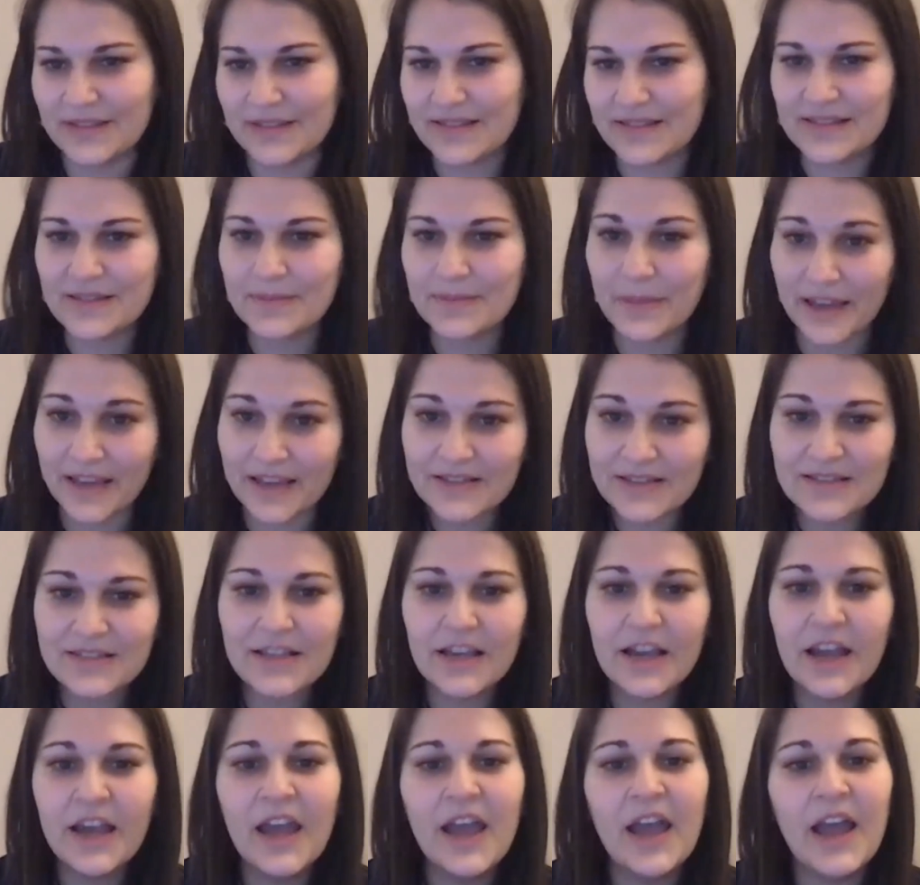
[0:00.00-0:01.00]
space
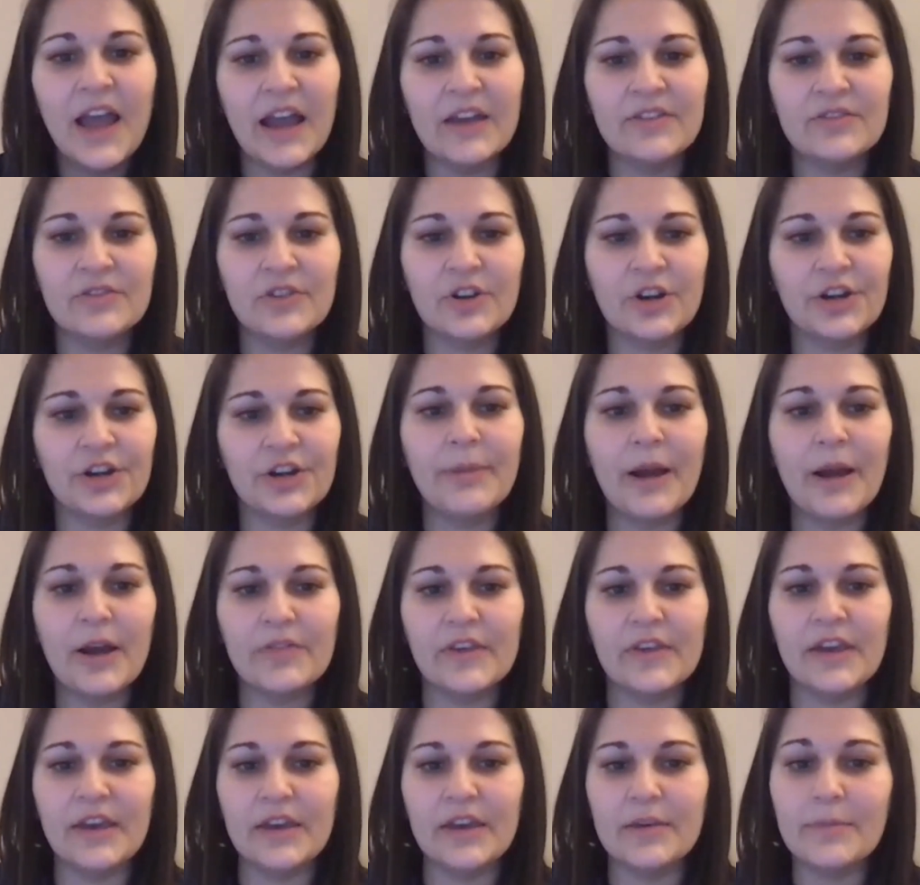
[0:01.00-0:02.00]
and learn about
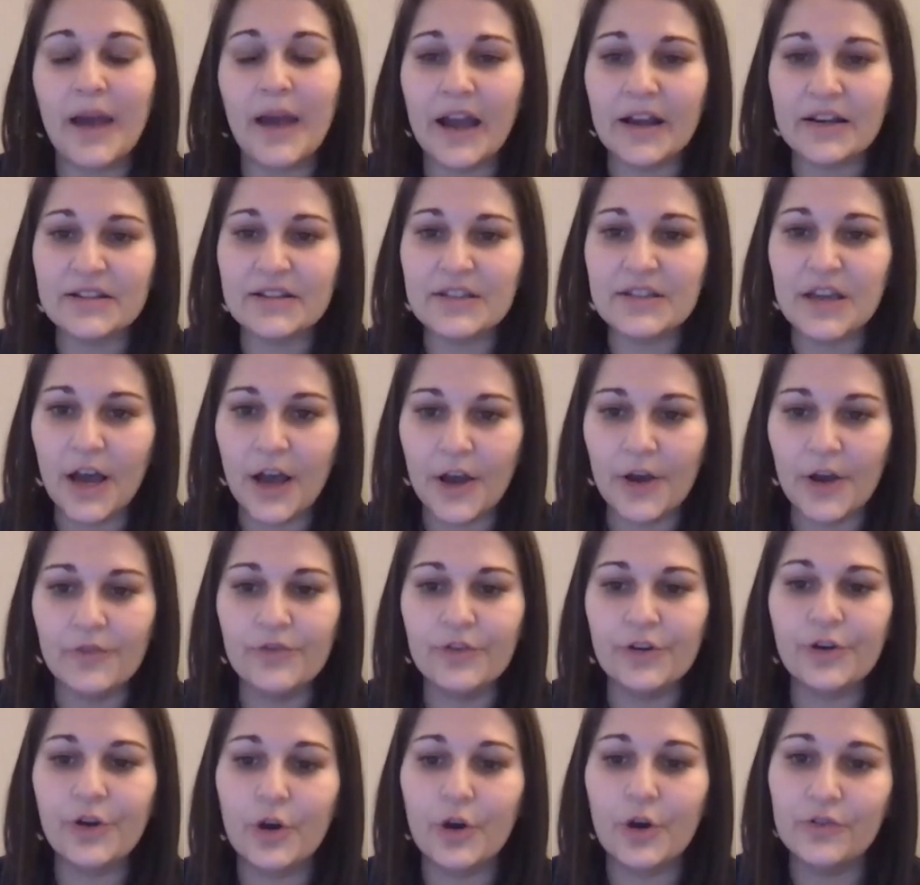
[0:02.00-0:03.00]
the impact of
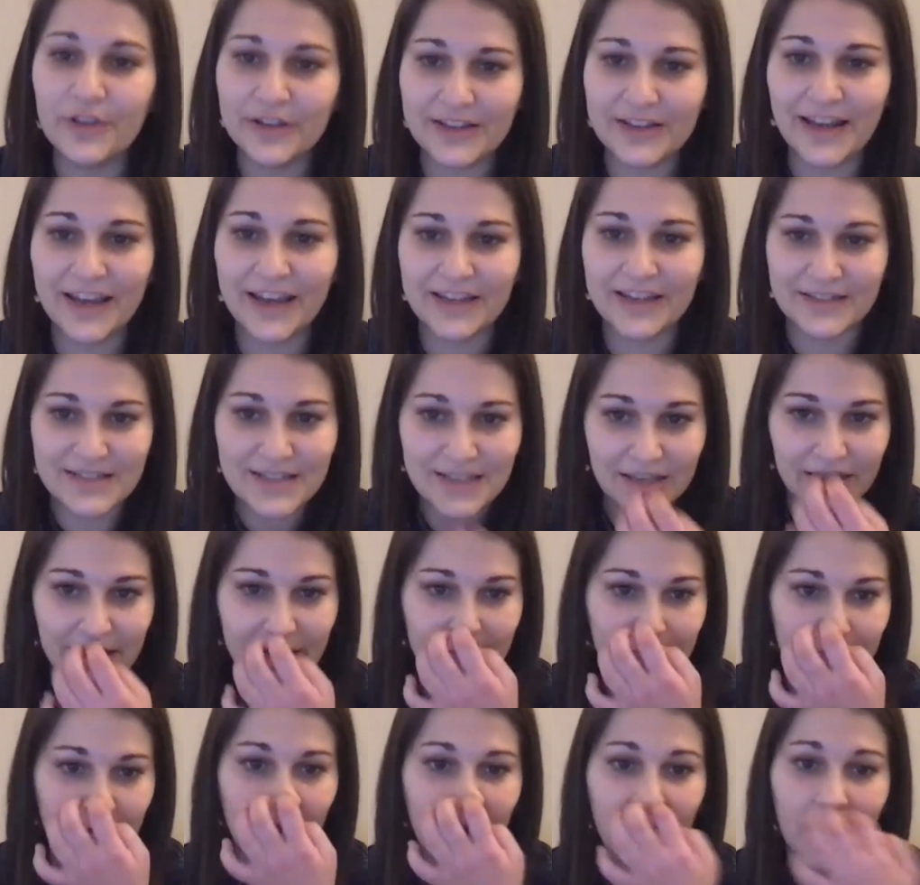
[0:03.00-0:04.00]

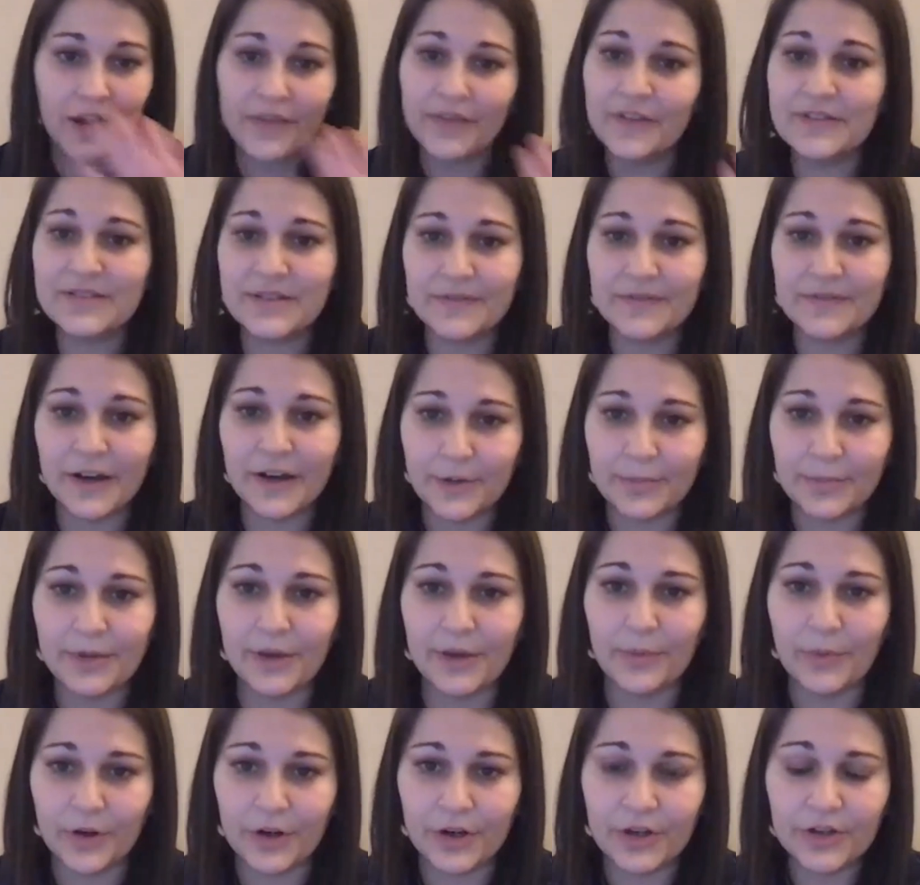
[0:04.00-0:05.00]
COVID-19 on the
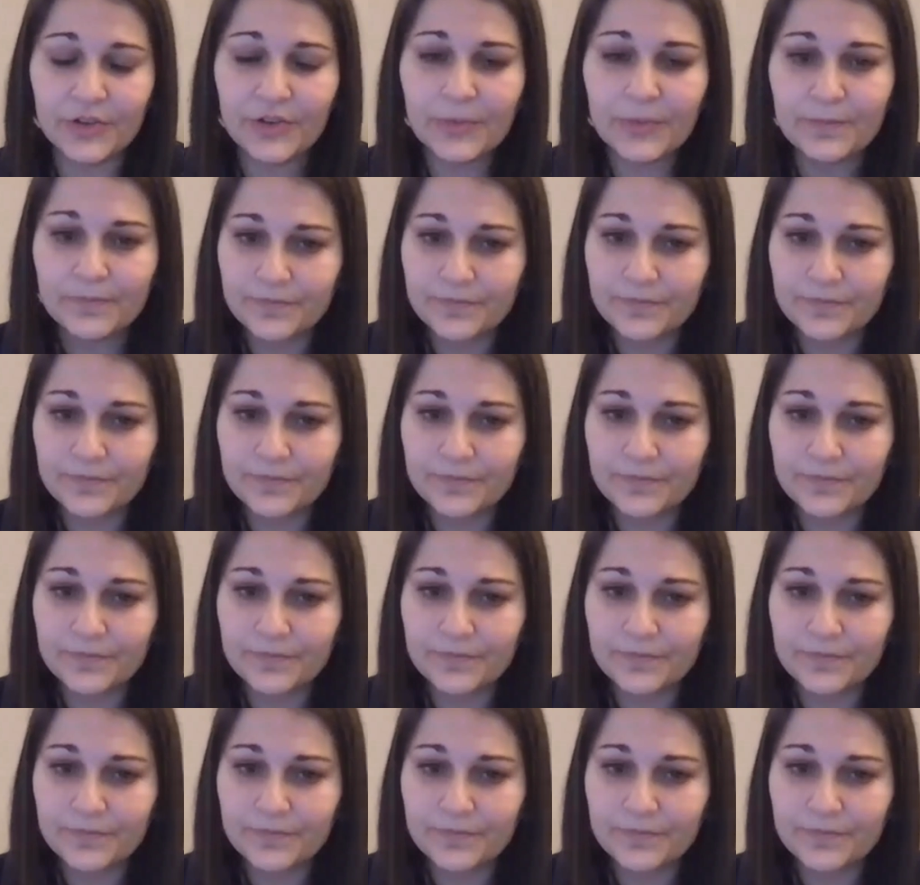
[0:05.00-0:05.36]
developing world.